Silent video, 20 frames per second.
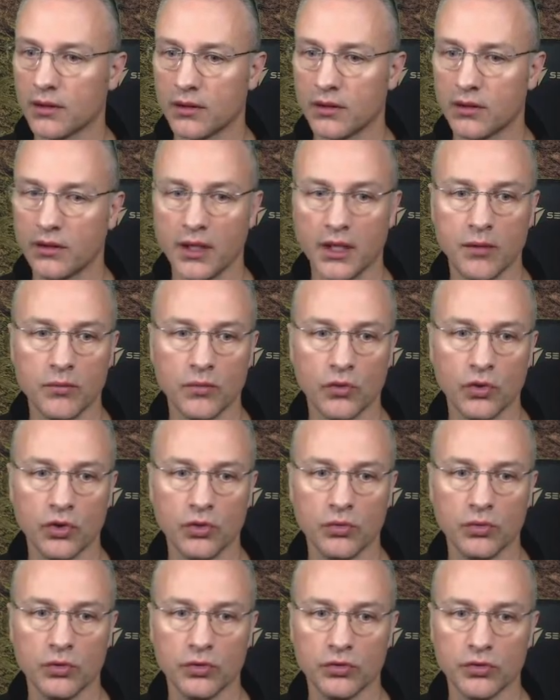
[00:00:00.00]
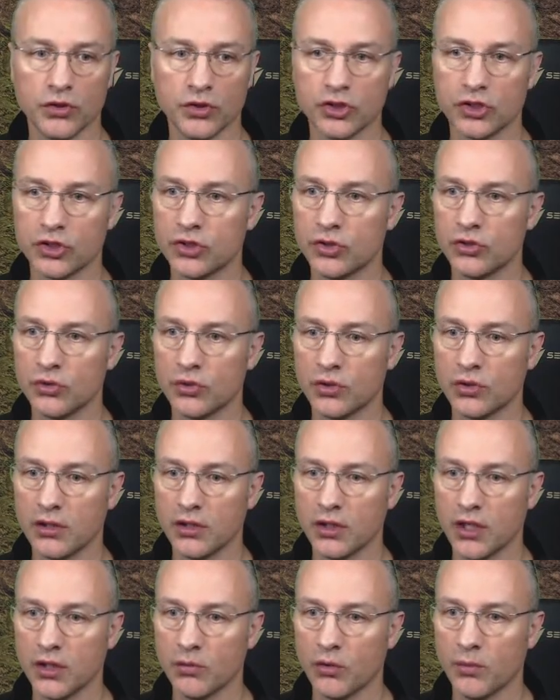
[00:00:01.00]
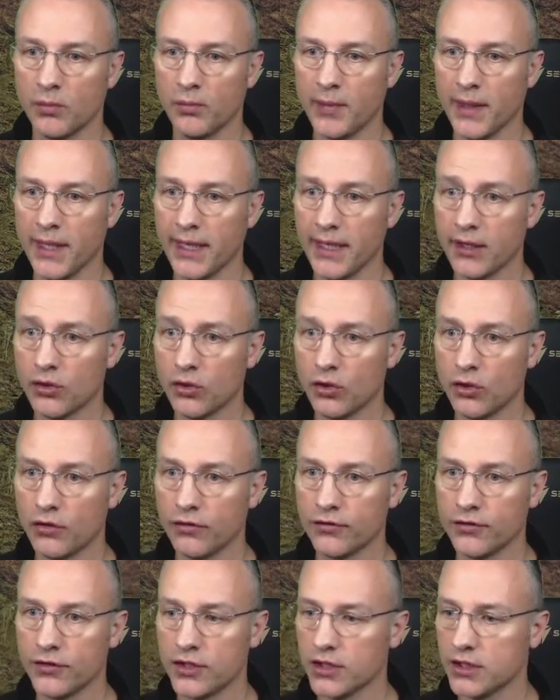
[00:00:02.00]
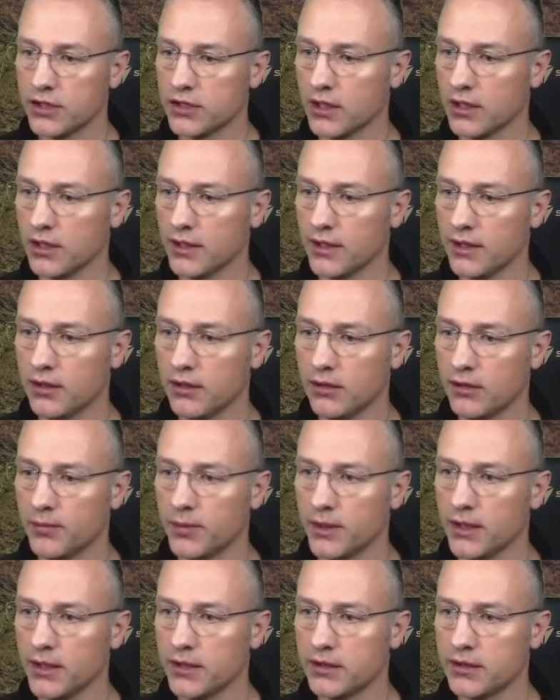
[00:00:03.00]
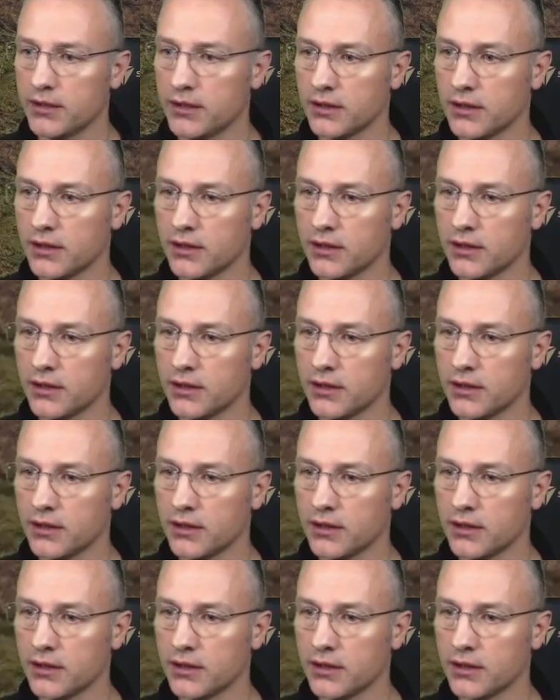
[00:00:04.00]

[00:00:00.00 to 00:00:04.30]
Crane mode will restore, and we'll back off just a little bit